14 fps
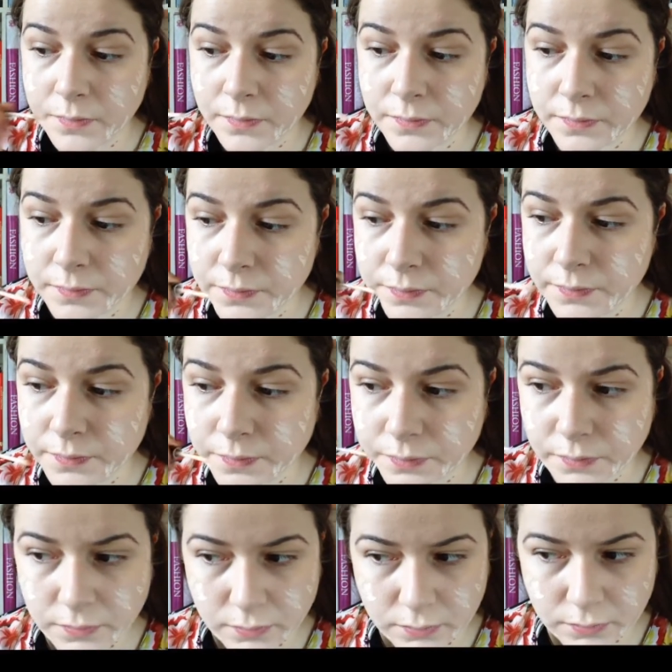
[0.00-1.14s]
And then I'm going to
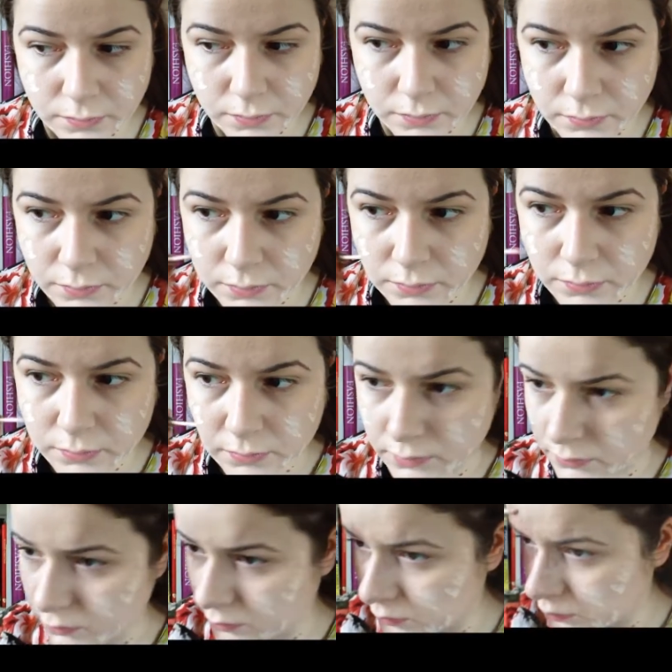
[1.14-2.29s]
buff it in with my
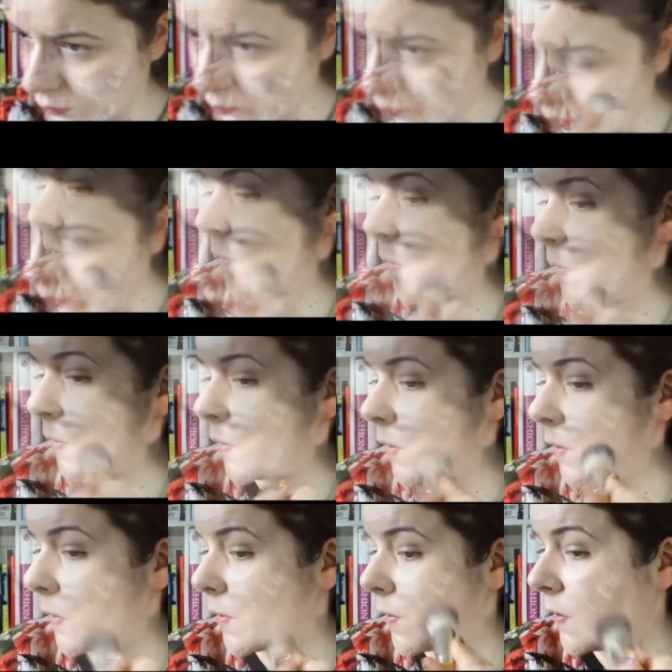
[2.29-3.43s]
Bedalium Tools
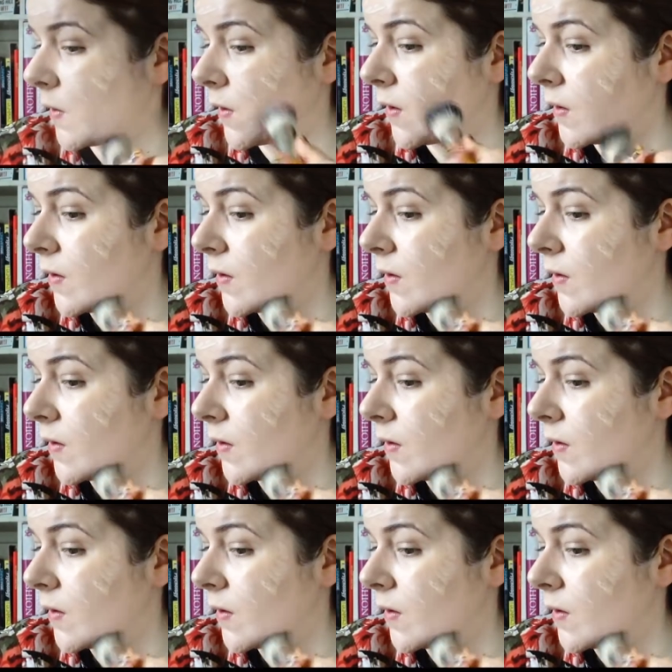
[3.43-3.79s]
brush.